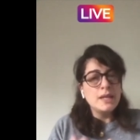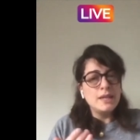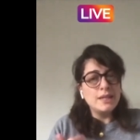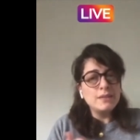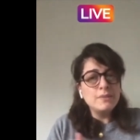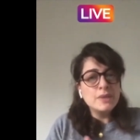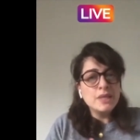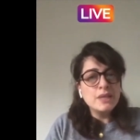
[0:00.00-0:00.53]
Let
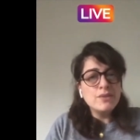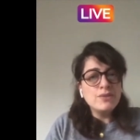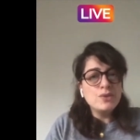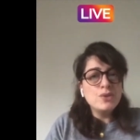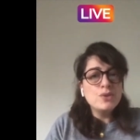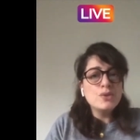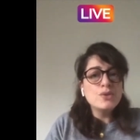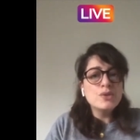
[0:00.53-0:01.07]
me give
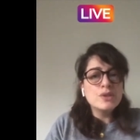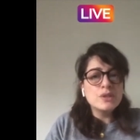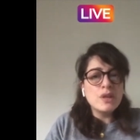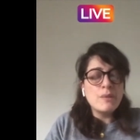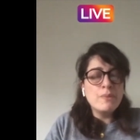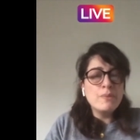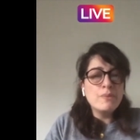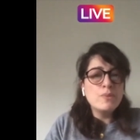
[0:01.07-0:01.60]
you
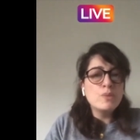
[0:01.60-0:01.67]
some